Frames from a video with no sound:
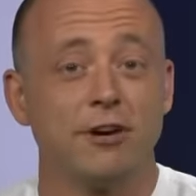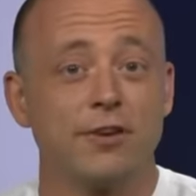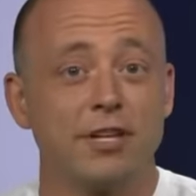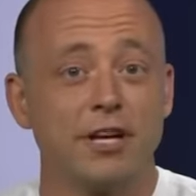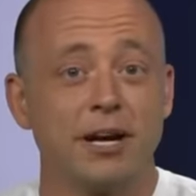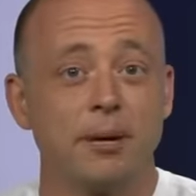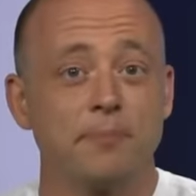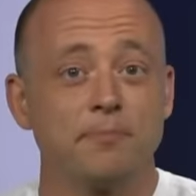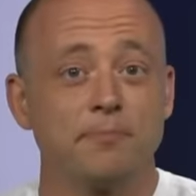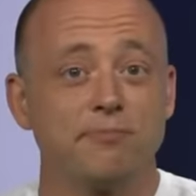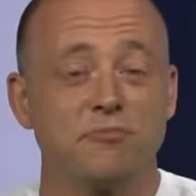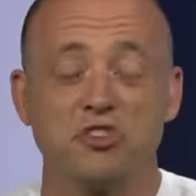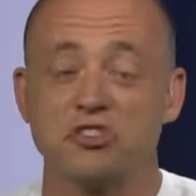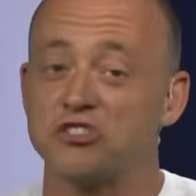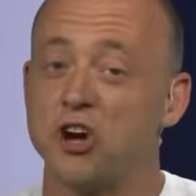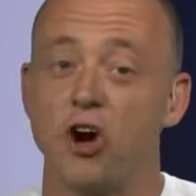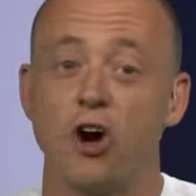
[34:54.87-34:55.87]
over there,
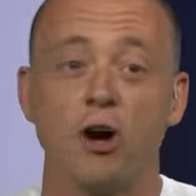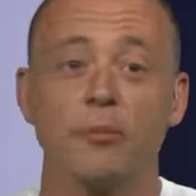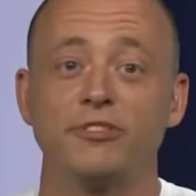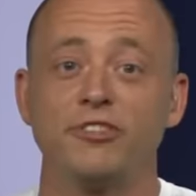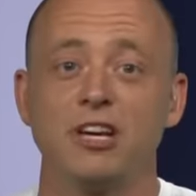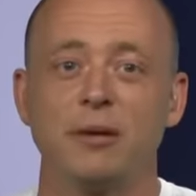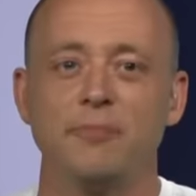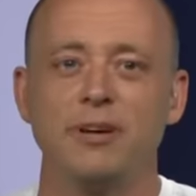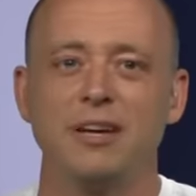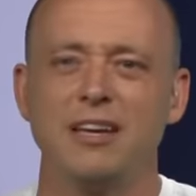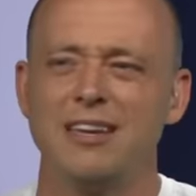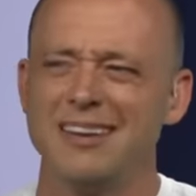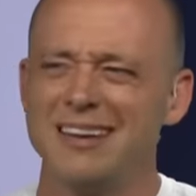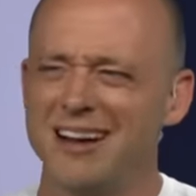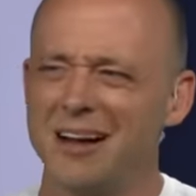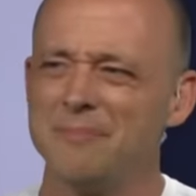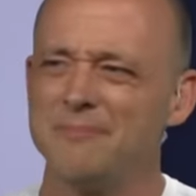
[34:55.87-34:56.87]
just calm as he can be.
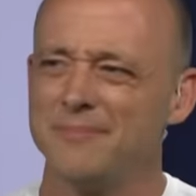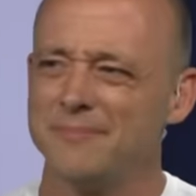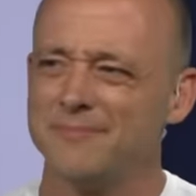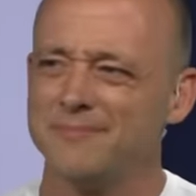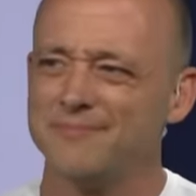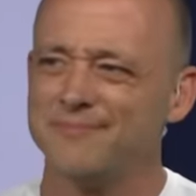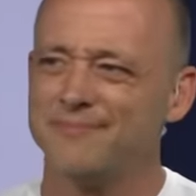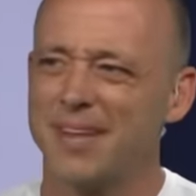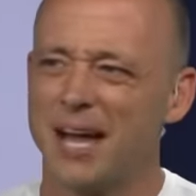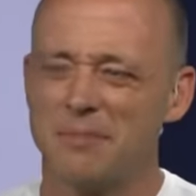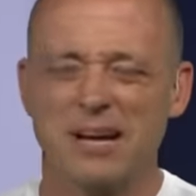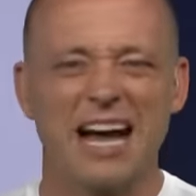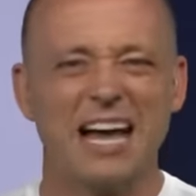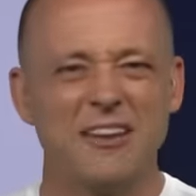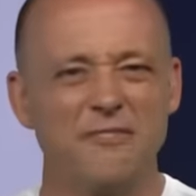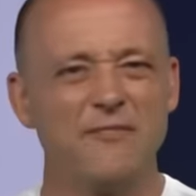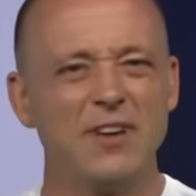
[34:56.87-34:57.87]
You know, I'm, I'm
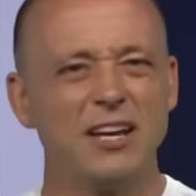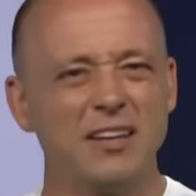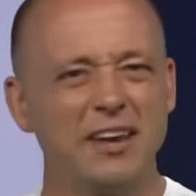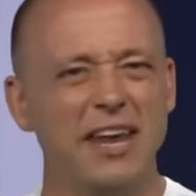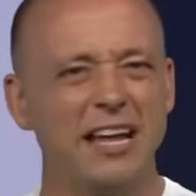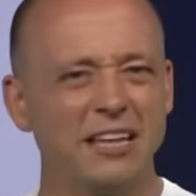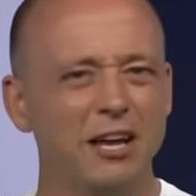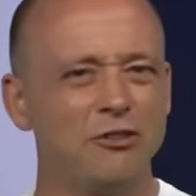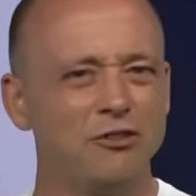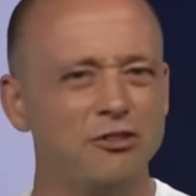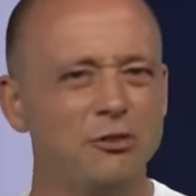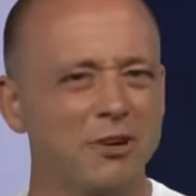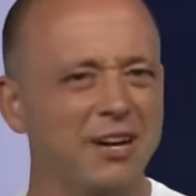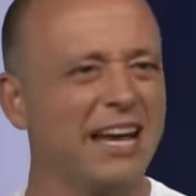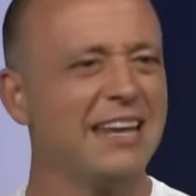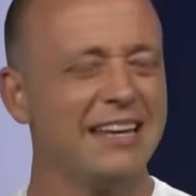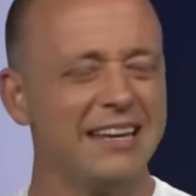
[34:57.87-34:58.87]
kind of feeling L S
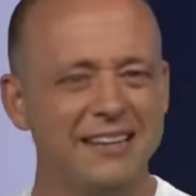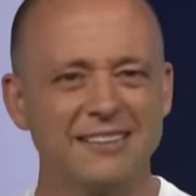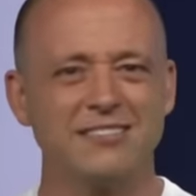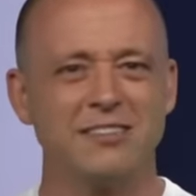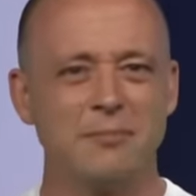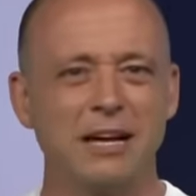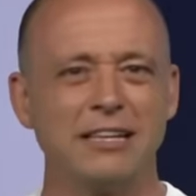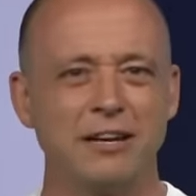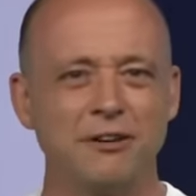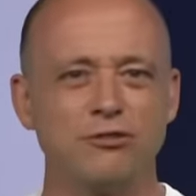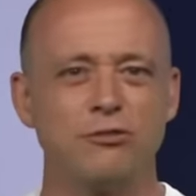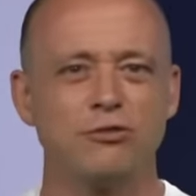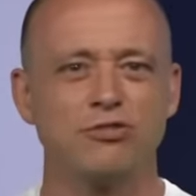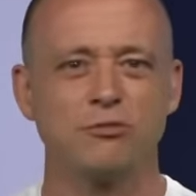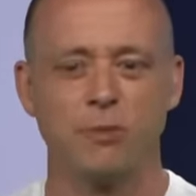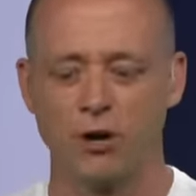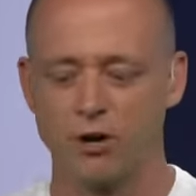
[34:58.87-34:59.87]
U, kind of getting some L S
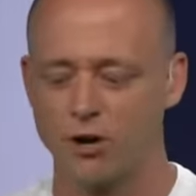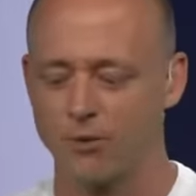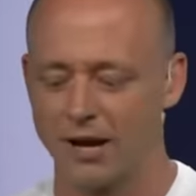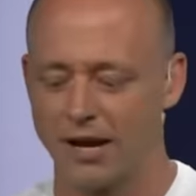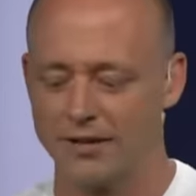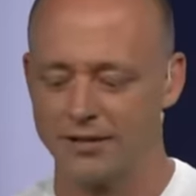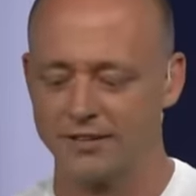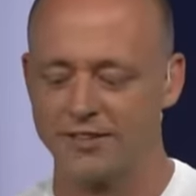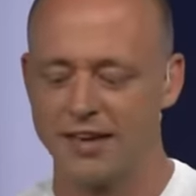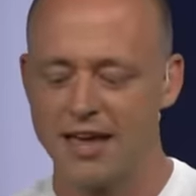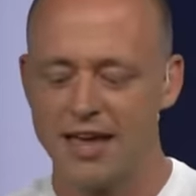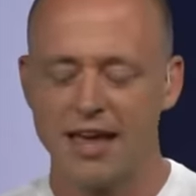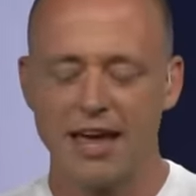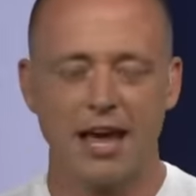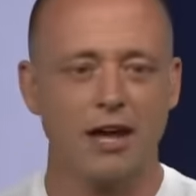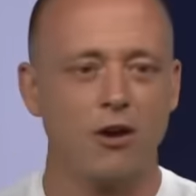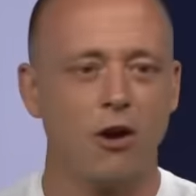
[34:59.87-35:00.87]
U smoke around this.
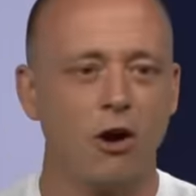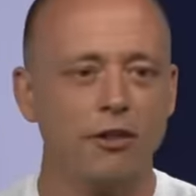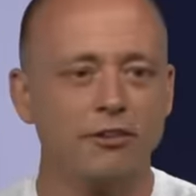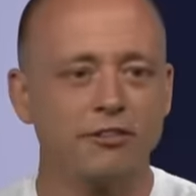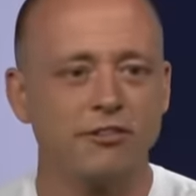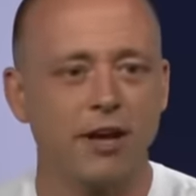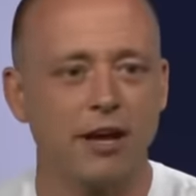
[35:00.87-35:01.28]
And all of a